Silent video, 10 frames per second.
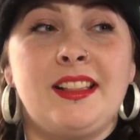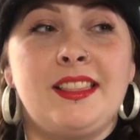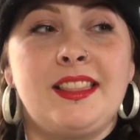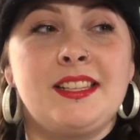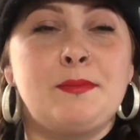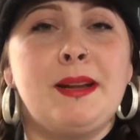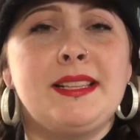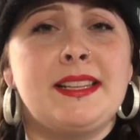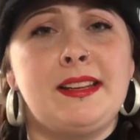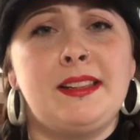This
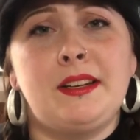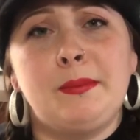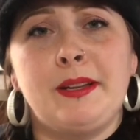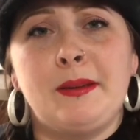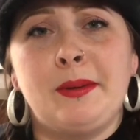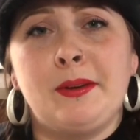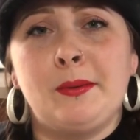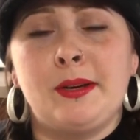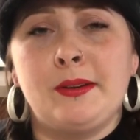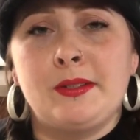might sound a little bit about
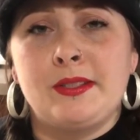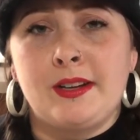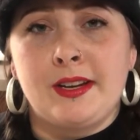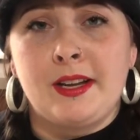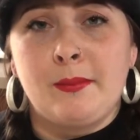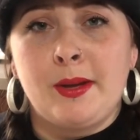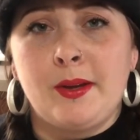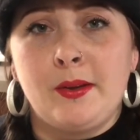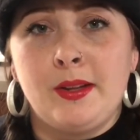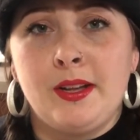what I was talking
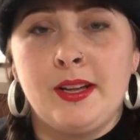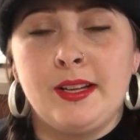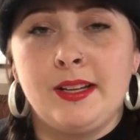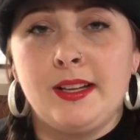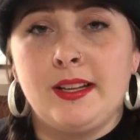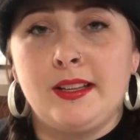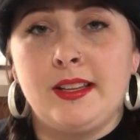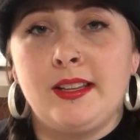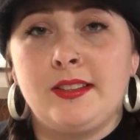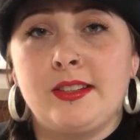about
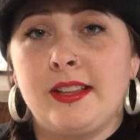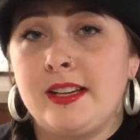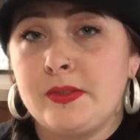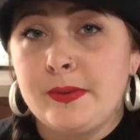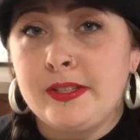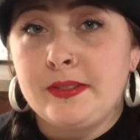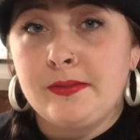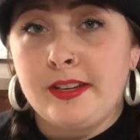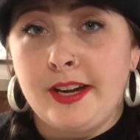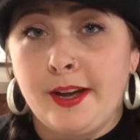during last week's
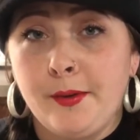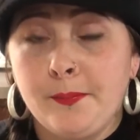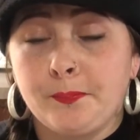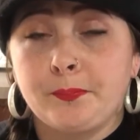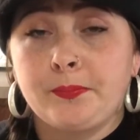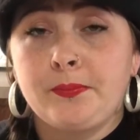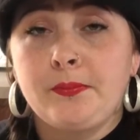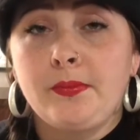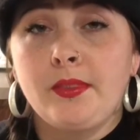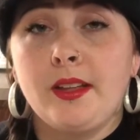video,
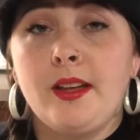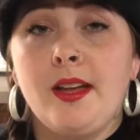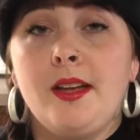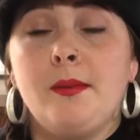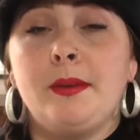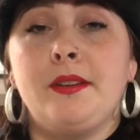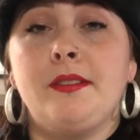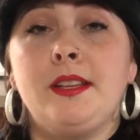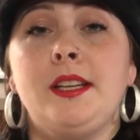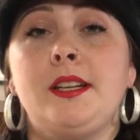but you
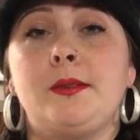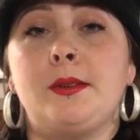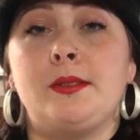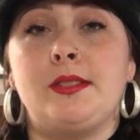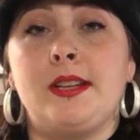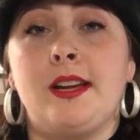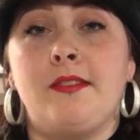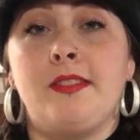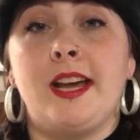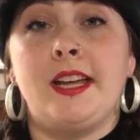really need to grow
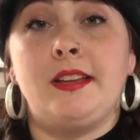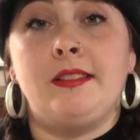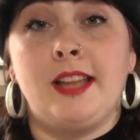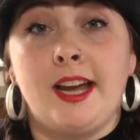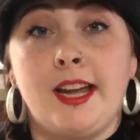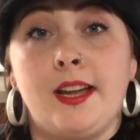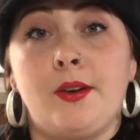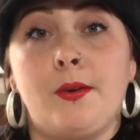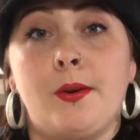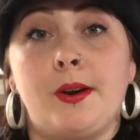stuff that you like
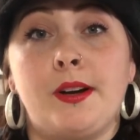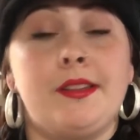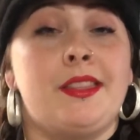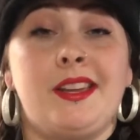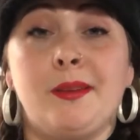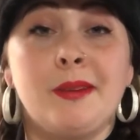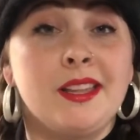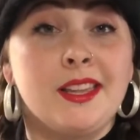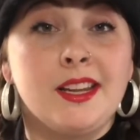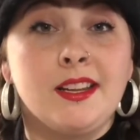or you think you
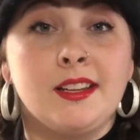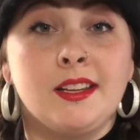might like,